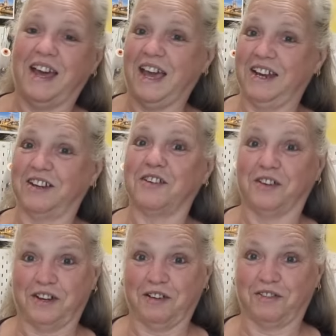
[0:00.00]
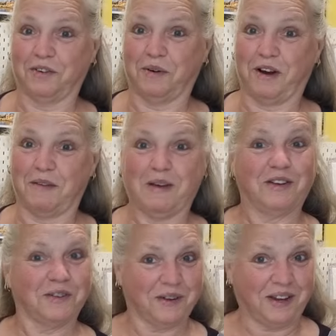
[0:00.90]
and not have to worry
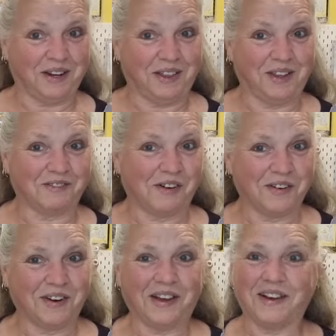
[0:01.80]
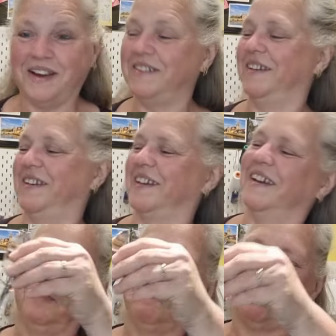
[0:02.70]
about doing anything wrong like I did.
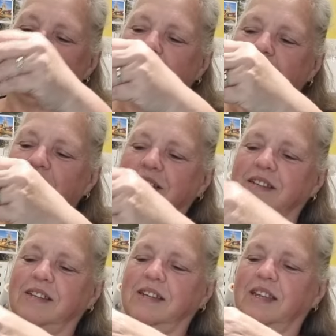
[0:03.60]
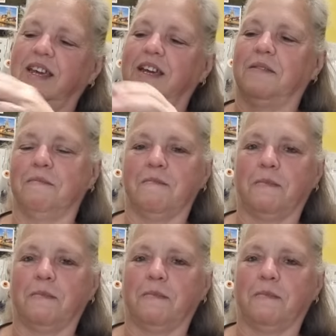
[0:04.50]
Pop your glasses in there,